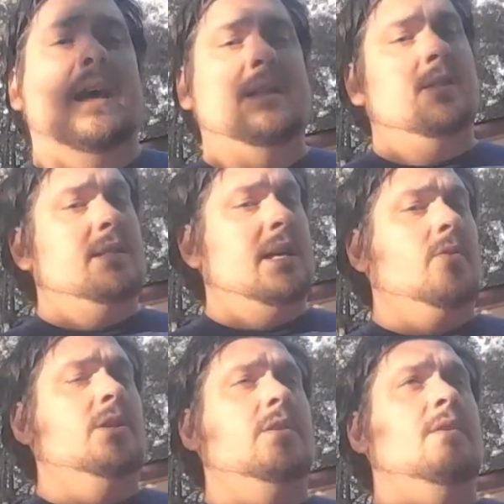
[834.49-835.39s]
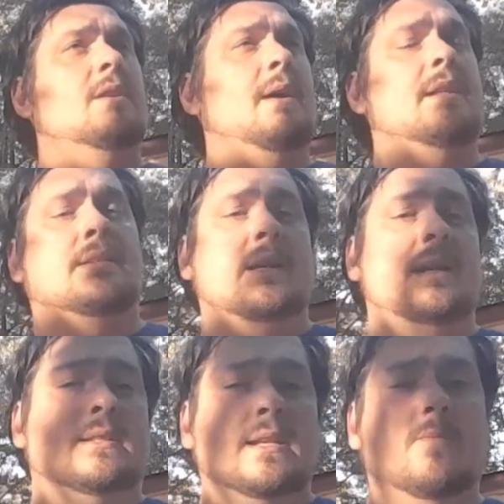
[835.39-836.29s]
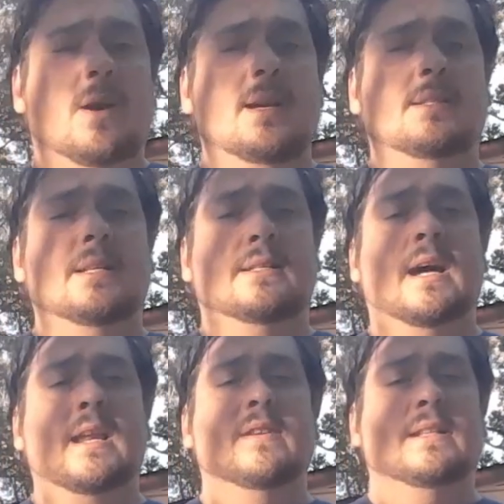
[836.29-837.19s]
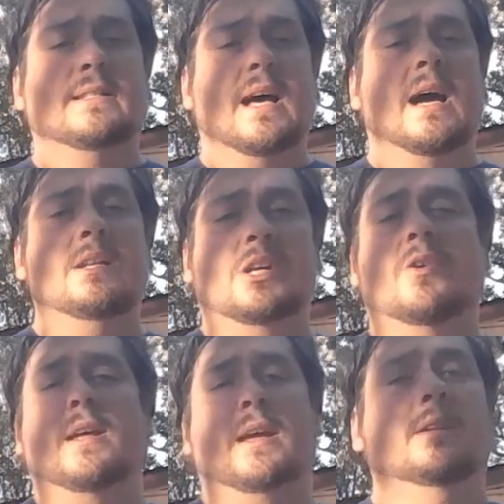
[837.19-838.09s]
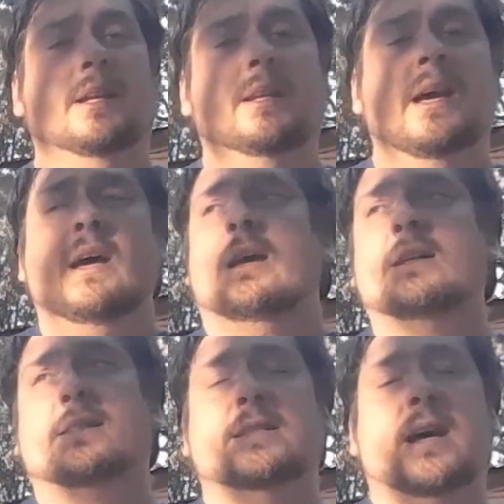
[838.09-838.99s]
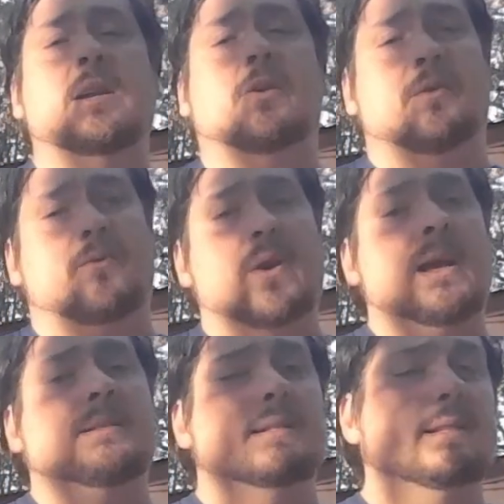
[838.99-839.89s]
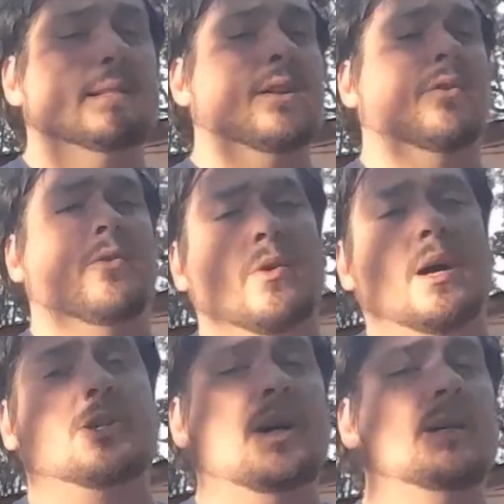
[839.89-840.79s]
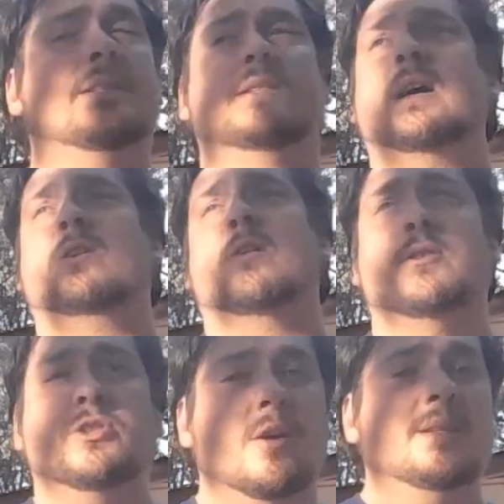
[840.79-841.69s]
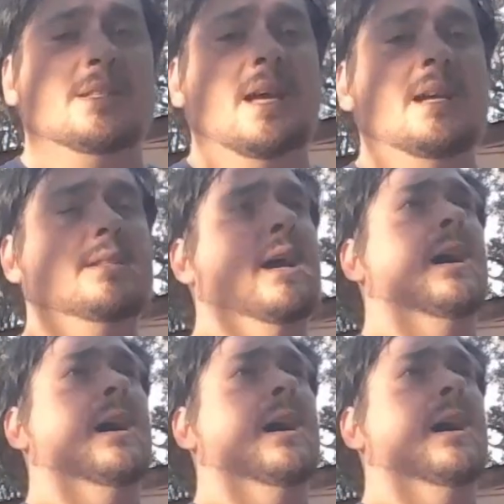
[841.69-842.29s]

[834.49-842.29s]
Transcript: And so the Declaration of Independence, in some ways, is not even designed to go to England. It's designed to go to France. It's designed to go to Russia. It's designed to go to the German states.